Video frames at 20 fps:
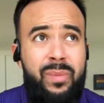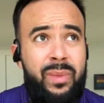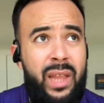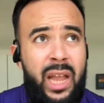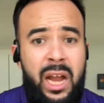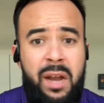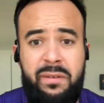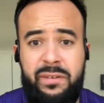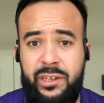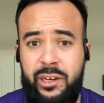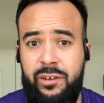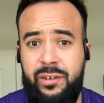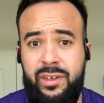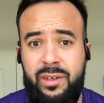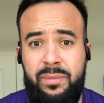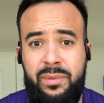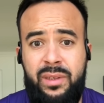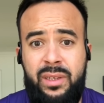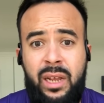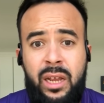I've shared
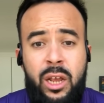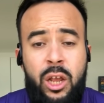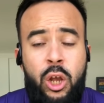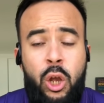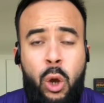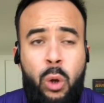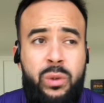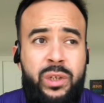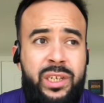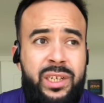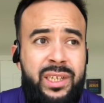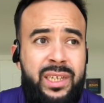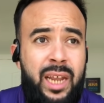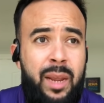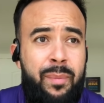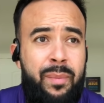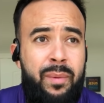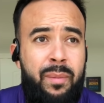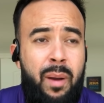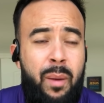some coaching
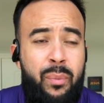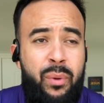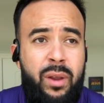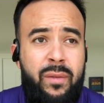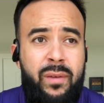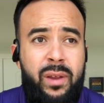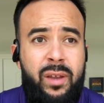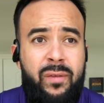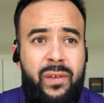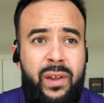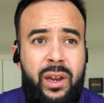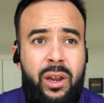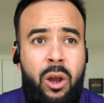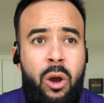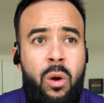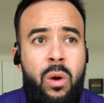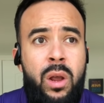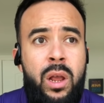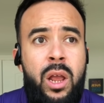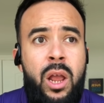tape in my previous
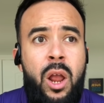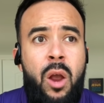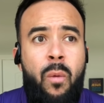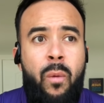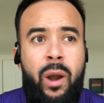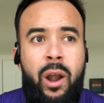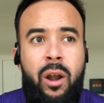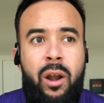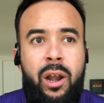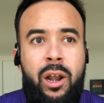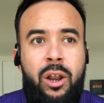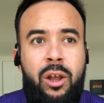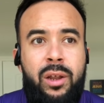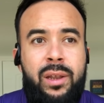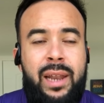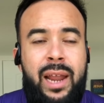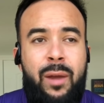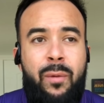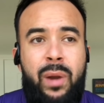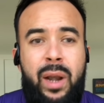video where it looks
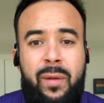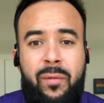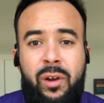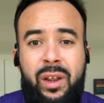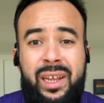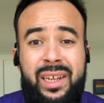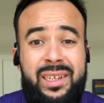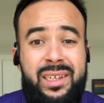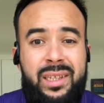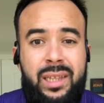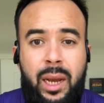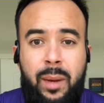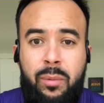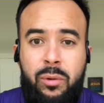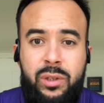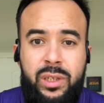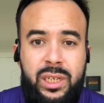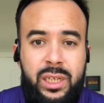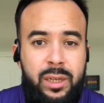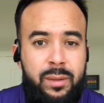like whenever he's
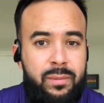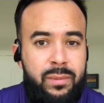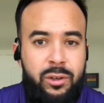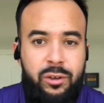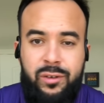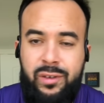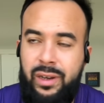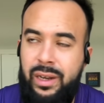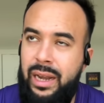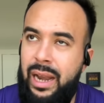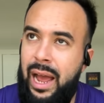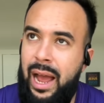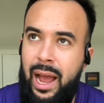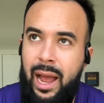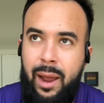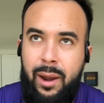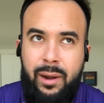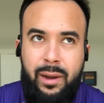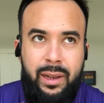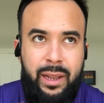double teamed, there's
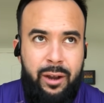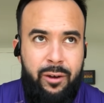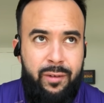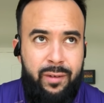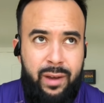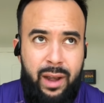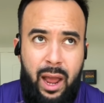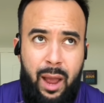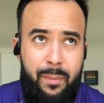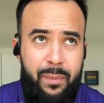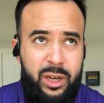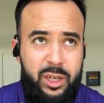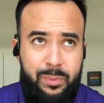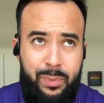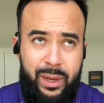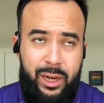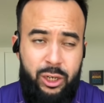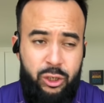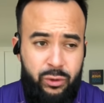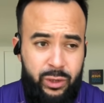not much
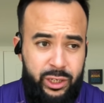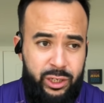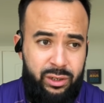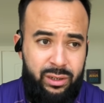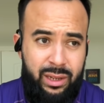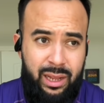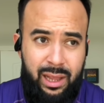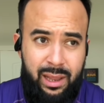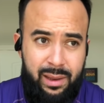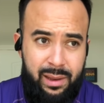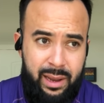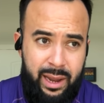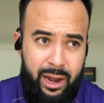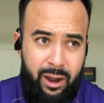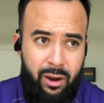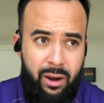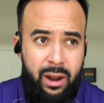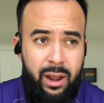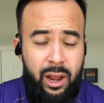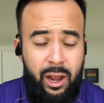penetration that's
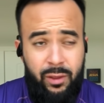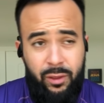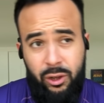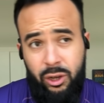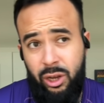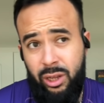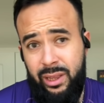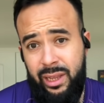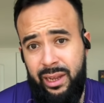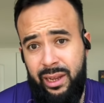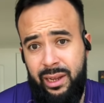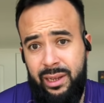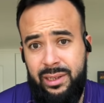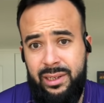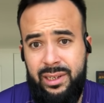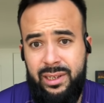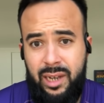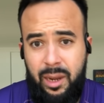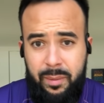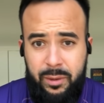there. The good thing is
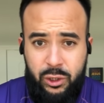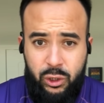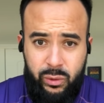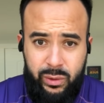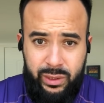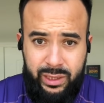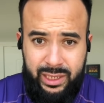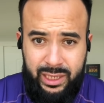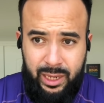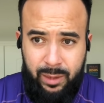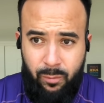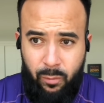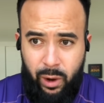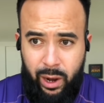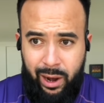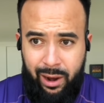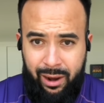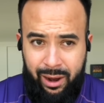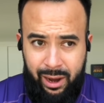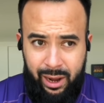he's coming to a team
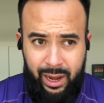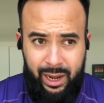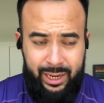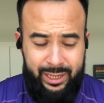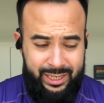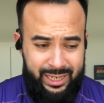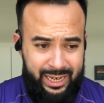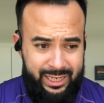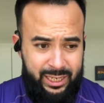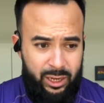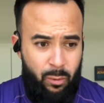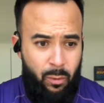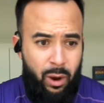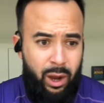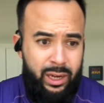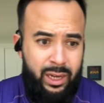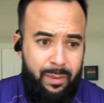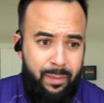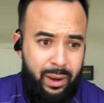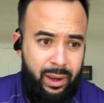where J.J.
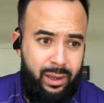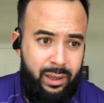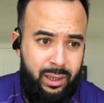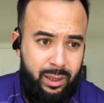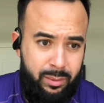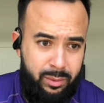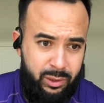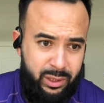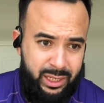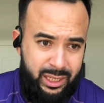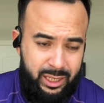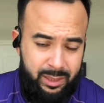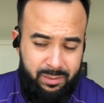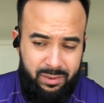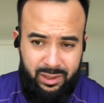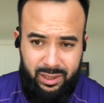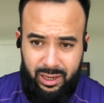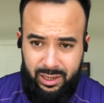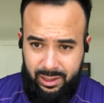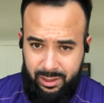Watt demands double
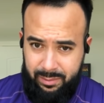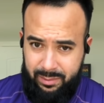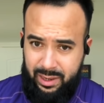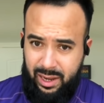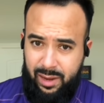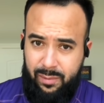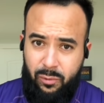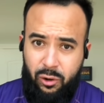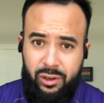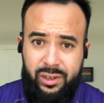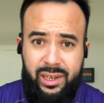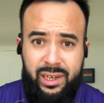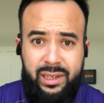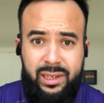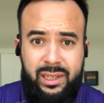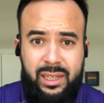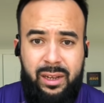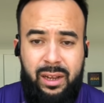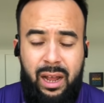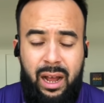teams. Sometimes
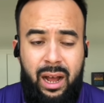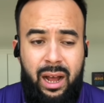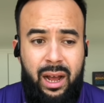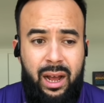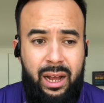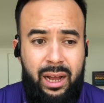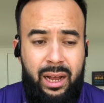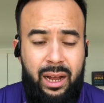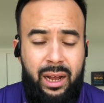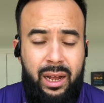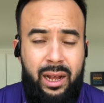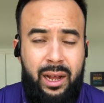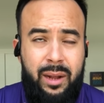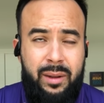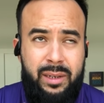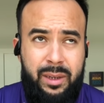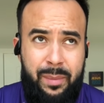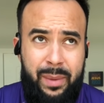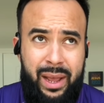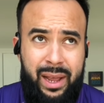Merciless
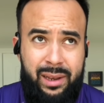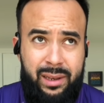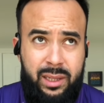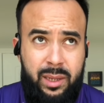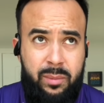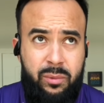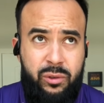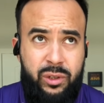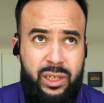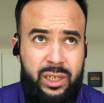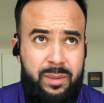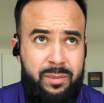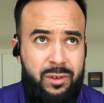demands double teams.